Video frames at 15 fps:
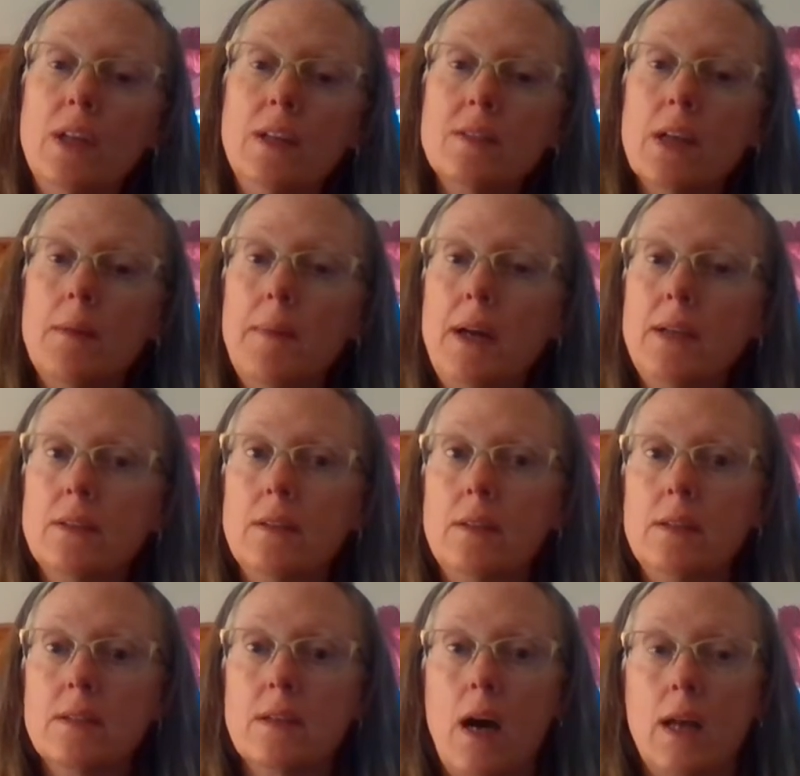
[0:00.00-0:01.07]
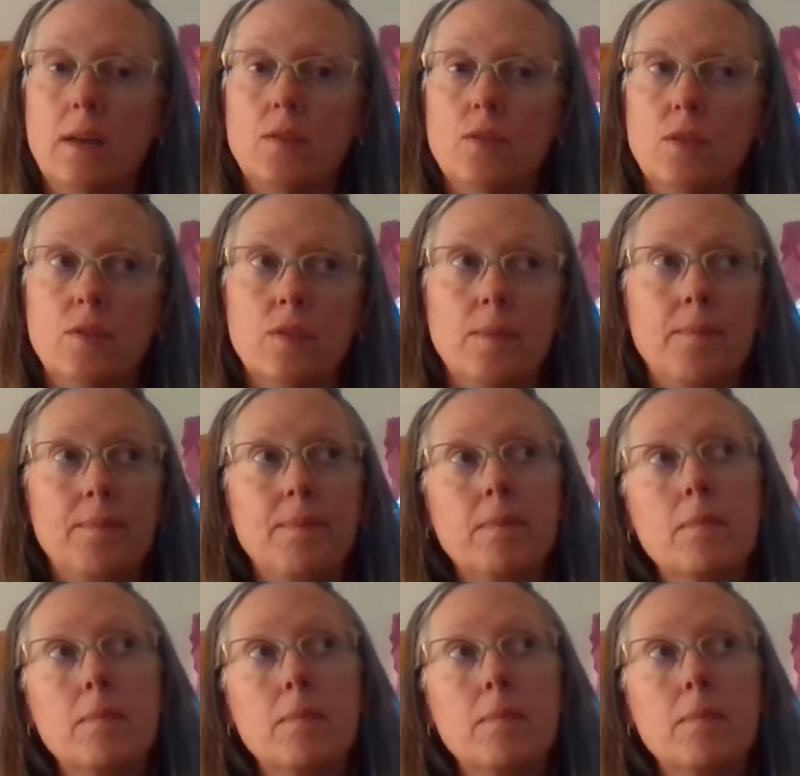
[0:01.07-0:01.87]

let's come on to these goddesses.